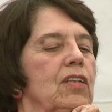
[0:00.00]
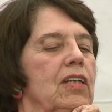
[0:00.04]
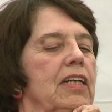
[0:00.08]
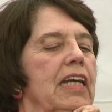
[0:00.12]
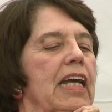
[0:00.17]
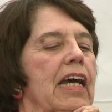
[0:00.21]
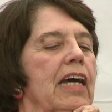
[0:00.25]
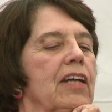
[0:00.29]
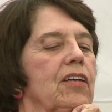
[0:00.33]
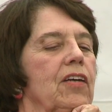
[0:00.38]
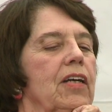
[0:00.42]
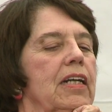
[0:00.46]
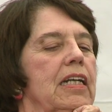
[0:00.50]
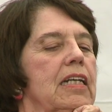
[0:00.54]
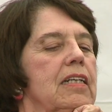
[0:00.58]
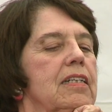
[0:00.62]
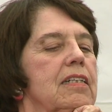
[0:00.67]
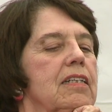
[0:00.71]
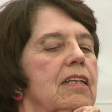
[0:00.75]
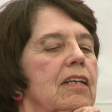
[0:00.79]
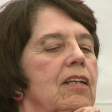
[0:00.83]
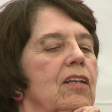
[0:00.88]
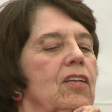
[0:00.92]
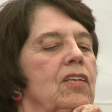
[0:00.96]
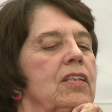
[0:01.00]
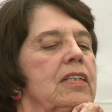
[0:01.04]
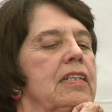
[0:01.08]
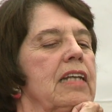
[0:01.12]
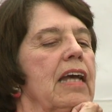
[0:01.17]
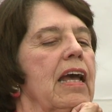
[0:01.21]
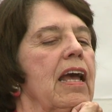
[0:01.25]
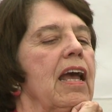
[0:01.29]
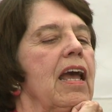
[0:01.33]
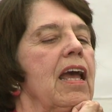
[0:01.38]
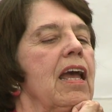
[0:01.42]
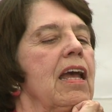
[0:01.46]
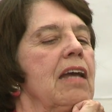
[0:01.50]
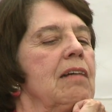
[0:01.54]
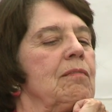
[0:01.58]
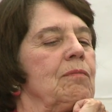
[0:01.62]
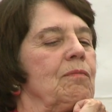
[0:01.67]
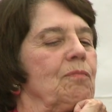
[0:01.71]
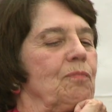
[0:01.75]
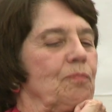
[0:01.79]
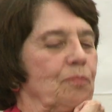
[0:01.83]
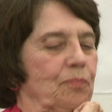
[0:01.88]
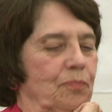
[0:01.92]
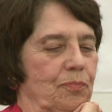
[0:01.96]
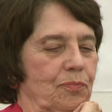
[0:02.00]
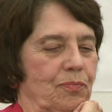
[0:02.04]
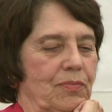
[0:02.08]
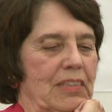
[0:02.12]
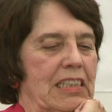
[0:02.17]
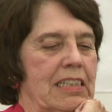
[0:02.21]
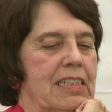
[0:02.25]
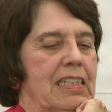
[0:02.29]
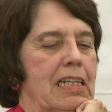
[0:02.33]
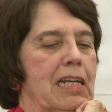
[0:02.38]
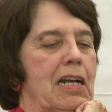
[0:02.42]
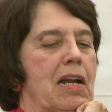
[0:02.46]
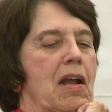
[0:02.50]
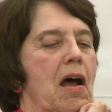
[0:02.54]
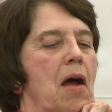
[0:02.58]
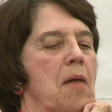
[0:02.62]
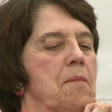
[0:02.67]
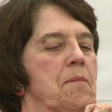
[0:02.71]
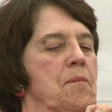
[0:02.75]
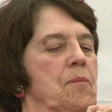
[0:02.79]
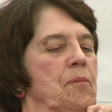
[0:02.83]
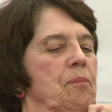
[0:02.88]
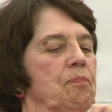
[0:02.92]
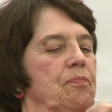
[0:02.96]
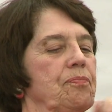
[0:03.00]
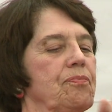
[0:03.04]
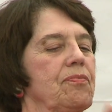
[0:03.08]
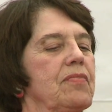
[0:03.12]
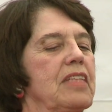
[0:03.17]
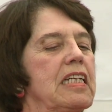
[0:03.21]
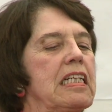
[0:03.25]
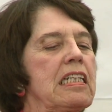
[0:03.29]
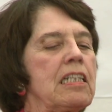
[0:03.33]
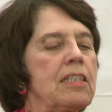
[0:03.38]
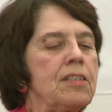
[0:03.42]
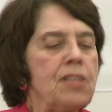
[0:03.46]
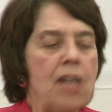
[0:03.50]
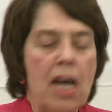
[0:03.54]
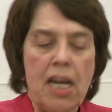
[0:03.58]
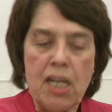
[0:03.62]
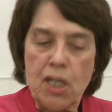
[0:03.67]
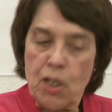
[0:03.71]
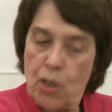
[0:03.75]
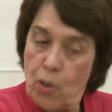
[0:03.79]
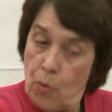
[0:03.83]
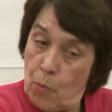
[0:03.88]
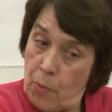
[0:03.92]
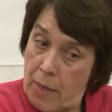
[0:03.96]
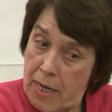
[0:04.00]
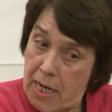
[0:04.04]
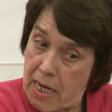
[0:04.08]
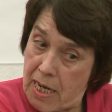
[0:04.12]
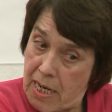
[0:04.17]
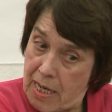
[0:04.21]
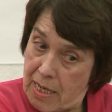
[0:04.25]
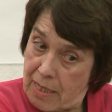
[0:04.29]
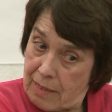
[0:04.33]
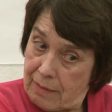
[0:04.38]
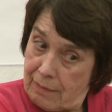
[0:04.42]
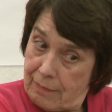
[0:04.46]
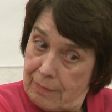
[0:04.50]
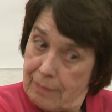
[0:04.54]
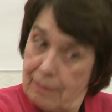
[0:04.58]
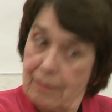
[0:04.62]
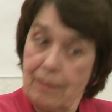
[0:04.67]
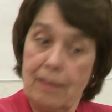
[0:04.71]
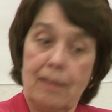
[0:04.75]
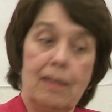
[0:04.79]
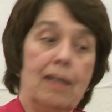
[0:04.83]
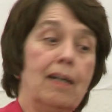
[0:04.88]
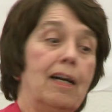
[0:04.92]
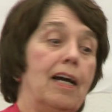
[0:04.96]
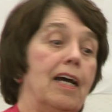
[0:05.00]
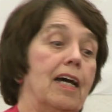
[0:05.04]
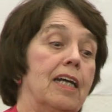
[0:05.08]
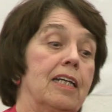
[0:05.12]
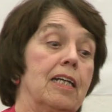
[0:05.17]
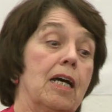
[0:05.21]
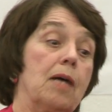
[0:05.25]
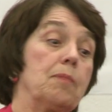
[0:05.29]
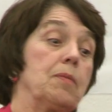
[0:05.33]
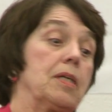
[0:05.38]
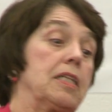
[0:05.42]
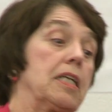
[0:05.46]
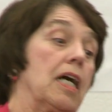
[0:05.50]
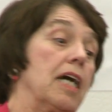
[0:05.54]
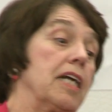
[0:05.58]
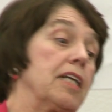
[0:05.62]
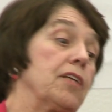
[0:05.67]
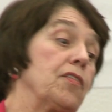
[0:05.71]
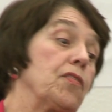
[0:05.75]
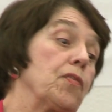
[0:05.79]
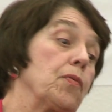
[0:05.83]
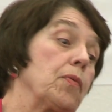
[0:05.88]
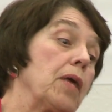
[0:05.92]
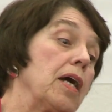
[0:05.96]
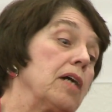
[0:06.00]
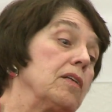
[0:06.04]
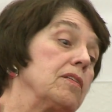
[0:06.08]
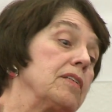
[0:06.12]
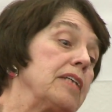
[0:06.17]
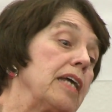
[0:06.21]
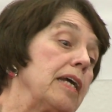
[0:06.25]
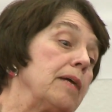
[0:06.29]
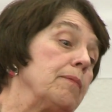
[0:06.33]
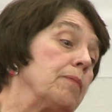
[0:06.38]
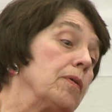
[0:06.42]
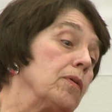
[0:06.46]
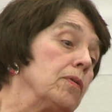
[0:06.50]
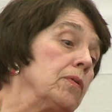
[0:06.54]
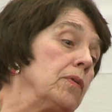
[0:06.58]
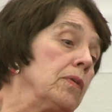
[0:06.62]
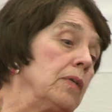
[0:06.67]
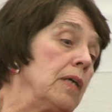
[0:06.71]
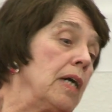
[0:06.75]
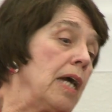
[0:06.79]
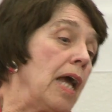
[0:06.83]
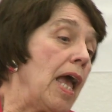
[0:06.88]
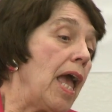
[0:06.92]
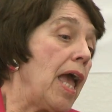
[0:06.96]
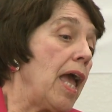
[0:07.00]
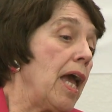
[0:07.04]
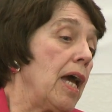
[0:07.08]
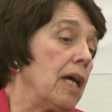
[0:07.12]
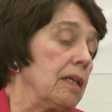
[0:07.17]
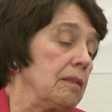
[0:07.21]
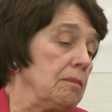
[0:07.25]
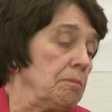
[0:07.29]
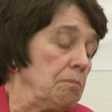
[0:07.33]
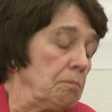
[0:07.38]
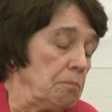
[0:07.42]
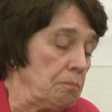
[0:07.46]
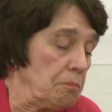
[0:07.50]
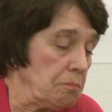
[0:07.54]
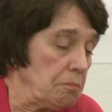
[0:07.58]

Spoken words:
look at her, and he said, good day. He said, I'm Knight Gwain, and I'm a Knight of the Round Table. And